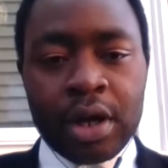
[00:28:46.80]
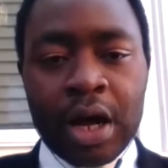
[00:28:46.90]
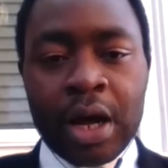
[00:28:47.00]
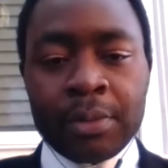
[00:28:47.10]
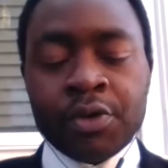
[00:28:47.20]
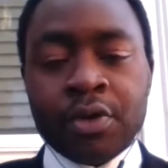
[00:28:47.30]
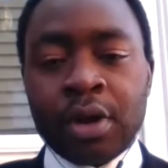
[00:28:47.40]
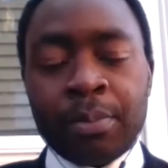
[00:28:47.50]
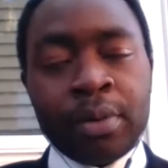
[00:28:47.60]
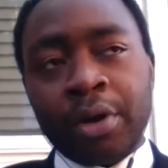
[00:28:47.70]
I'm just going to
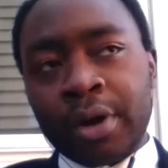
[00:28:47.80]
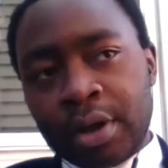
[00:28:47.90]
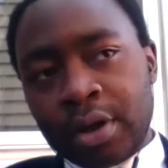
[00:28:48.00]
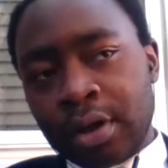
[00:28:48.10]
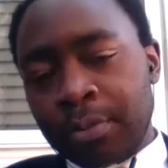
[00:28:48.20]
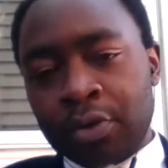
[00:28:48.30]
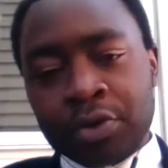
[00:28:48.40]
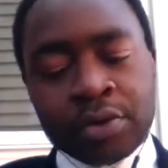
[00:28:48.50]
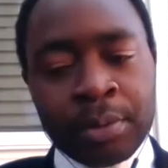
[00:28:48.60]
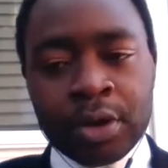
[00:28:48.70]
plug in. I'm going
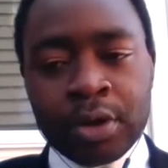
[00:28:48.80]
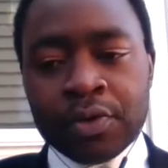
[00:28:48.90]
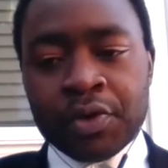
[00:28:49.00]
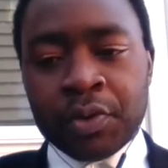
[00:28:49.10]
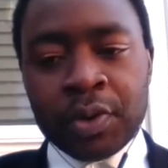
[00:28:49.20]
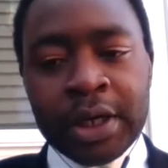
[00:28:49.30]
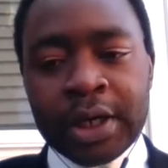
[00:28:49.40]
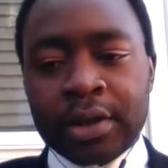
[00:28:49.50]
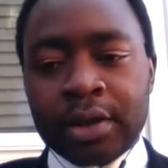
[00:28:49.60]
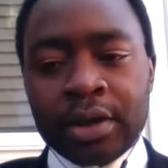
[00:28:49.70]
to go to
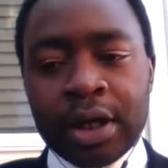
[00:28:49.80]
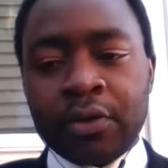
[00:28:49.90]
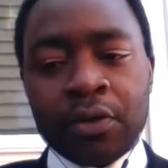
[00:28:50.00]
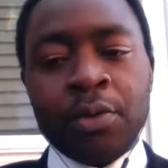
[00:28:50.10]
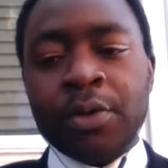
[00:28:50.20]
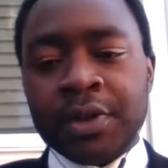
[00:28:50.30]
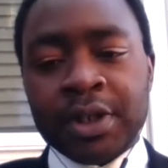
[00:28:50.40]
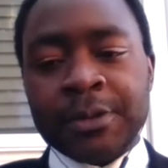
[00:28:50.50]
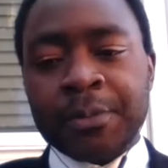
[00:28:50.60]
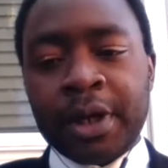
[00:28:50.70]
Uganda. I don't know what to
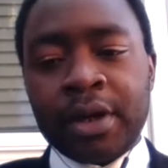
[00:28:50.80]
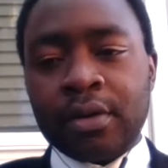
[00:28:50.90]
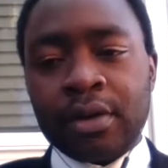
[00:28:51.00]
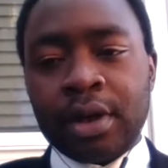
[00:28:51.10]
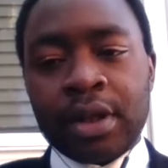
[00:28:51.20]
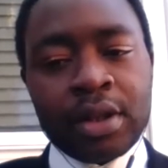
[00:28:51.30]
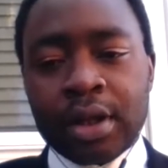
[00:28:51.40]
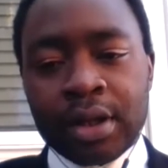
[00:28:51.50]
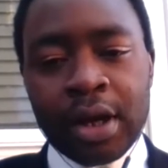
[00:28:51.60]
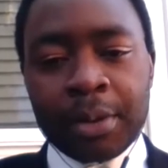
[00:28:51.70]
expect. Anything
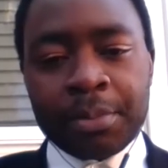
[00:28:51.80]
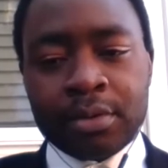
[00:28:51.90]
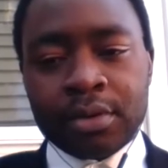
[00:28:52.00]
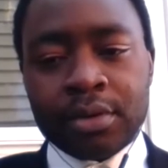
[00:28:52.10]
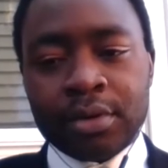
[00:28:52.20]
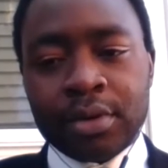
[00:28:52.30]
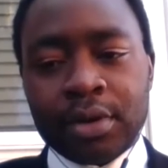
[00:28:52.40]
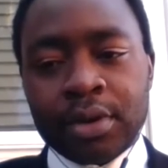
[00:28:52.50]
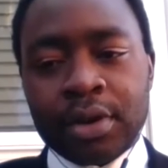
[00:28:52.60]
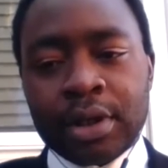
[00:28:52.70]
can happen.
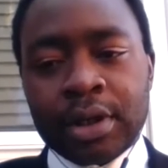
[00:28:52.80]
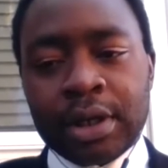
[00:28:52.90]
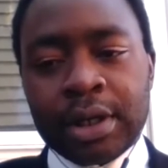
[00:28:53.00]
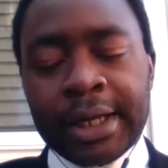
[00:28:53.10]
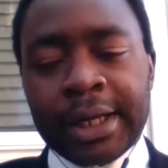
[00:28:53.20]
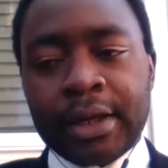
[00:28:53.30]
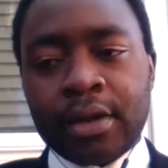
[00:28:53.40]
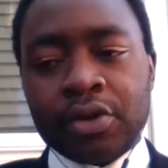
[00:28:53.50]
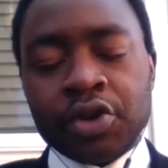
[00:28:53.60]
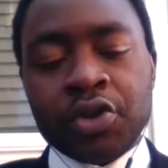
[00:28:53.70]

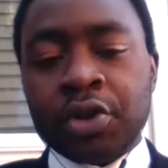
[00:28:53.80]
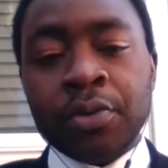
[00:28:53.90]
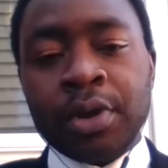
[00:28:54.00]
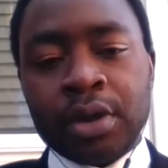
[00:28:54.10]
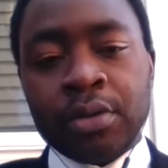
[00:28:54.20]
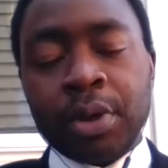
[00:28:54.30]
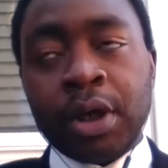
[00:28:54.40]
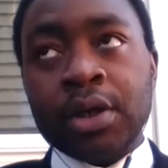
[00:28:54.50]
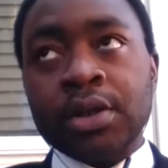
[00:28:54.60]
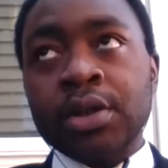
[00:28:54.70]
And just do it.
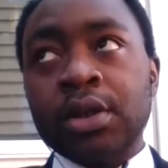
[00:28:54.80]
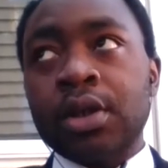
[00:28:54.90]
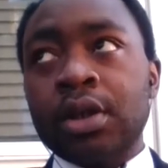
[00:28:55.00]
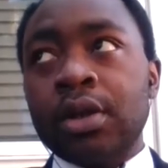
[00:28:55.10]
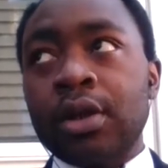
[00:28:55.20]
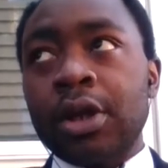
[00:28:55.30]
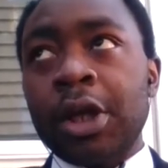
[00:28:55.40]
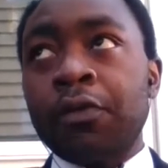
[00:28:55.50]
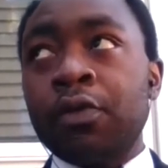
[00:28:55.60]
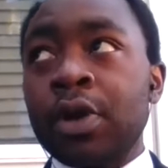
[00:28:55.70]
Because
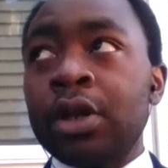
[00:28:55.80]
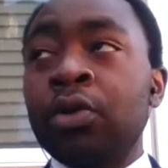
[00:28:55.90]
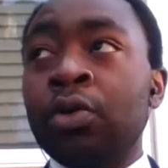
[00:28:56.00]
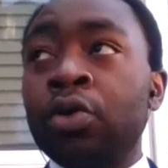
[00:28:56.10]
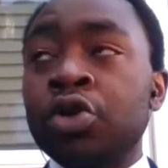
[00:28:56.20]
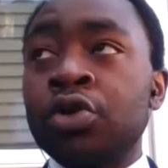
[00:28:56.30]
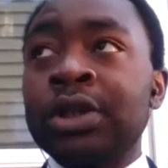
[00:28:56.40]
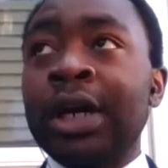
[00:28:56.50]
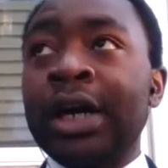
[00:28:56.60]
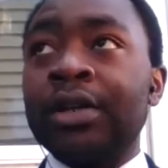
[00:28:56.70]
if you can go through
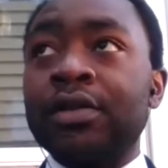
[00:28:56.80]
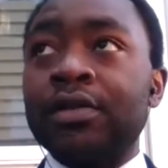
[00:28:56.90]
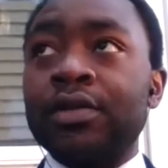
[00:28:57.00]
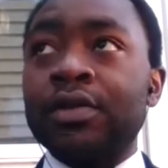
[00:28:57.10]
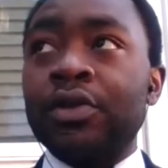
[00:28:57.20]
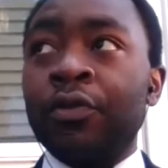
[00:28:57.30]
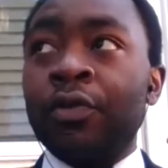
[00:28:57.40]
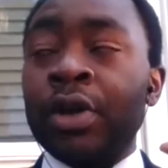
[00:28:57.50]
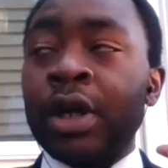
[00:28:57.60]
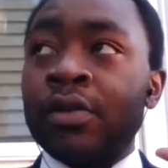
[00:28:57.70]
that, if
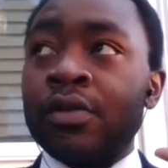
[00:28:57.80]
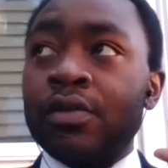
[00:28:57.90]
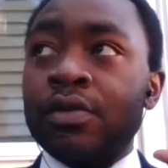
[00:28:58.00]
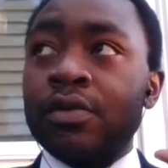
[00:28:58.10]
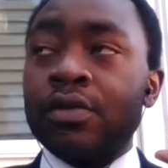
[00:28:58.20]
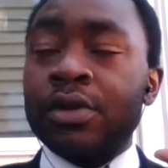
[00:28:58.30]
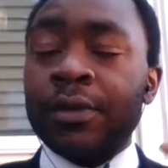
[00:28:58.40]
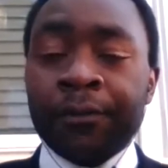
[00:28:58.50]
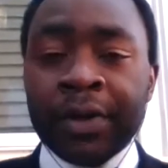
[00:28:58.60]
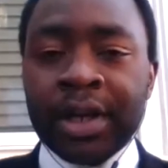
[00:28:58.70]
you can
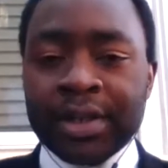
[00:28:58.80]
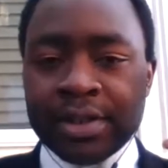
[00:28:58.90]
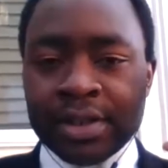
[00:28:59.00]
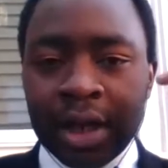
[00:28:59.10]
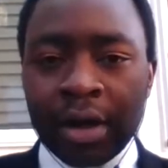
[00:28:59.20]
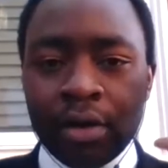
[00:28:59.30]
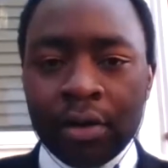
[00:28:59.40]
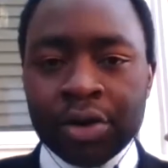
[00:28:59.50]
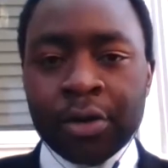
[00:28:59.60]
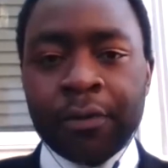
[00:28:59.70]
defeat that
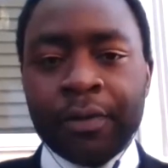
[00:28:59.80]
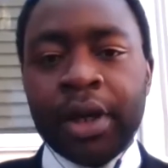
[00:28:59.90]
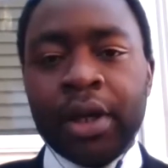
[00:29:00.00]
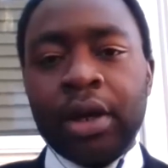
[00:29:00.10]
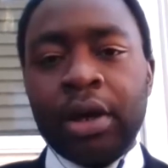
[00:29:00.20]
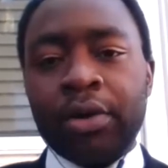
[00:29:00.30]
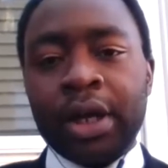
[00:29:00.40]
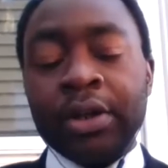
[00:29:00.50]
psychology of like, okay, I